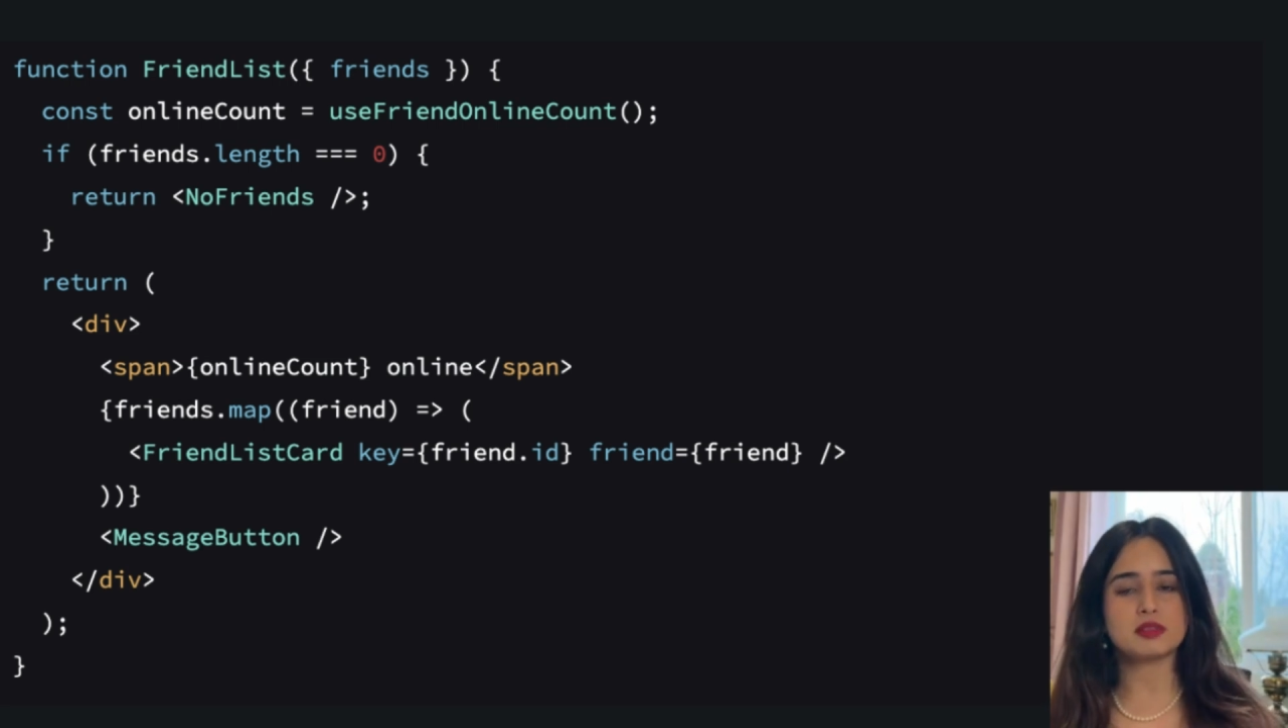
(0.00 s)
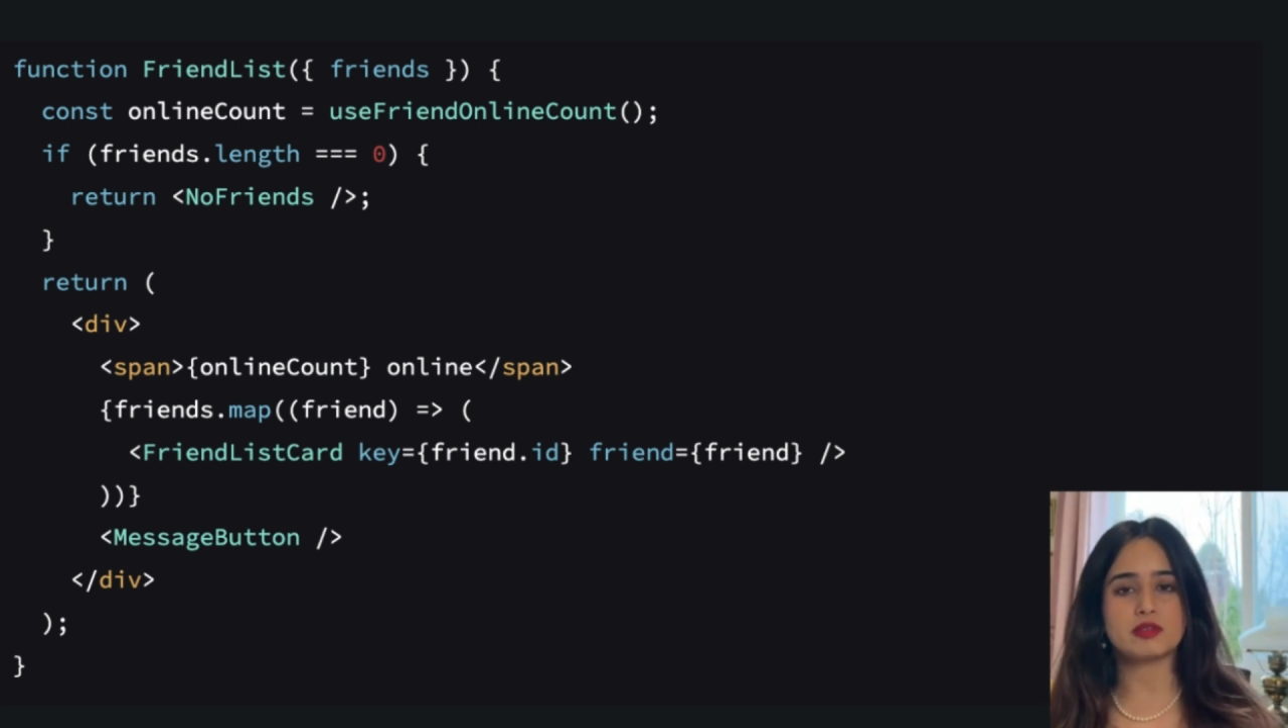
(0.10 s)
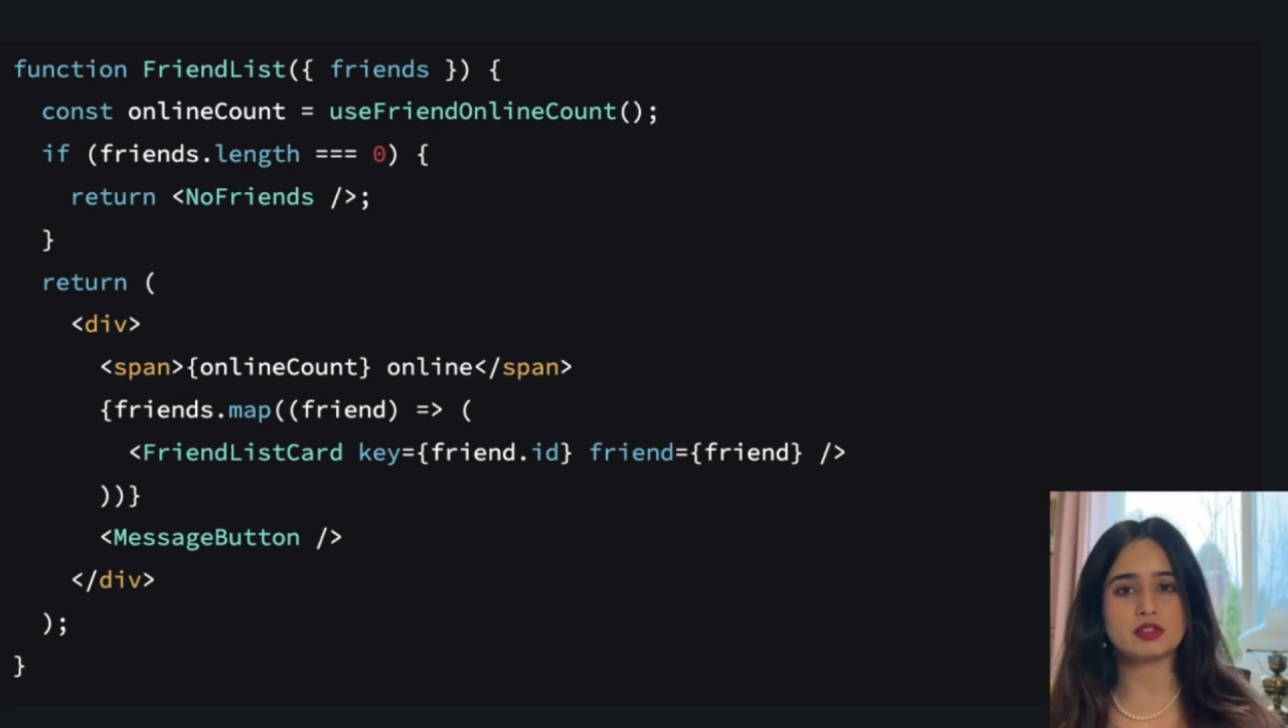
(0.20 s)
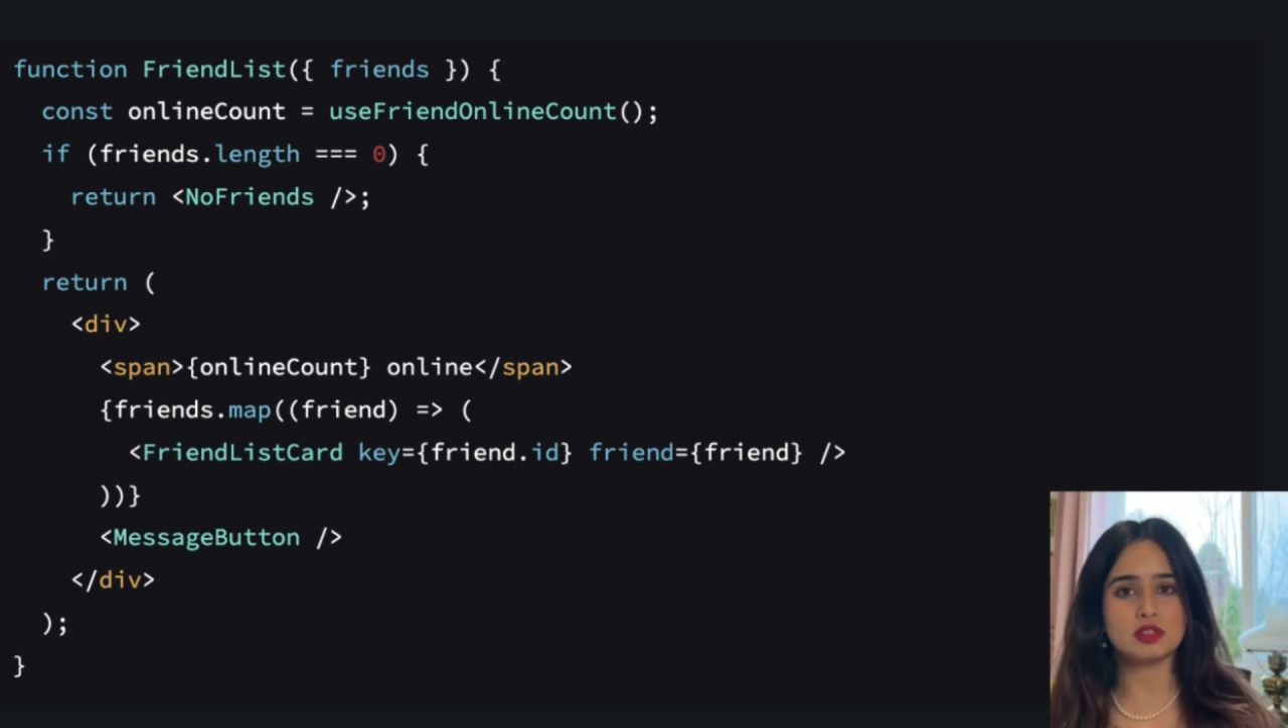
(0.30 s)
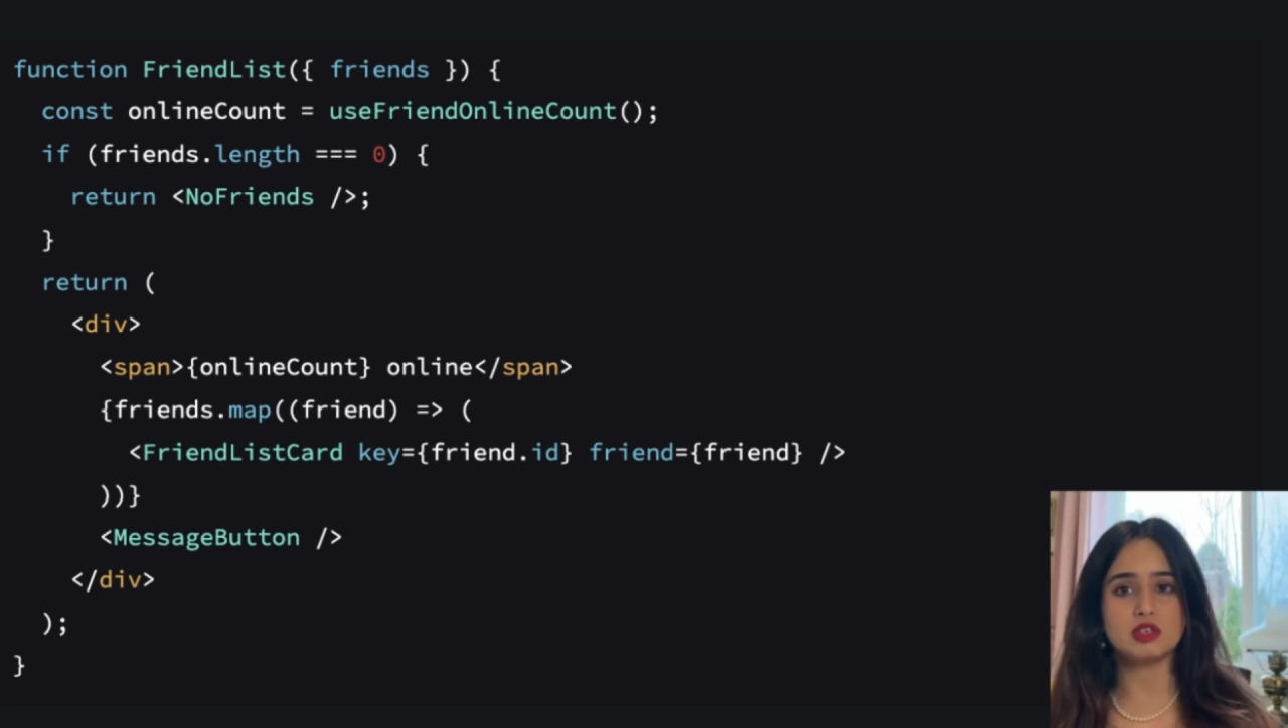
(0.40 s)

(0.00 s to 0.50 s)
there was a new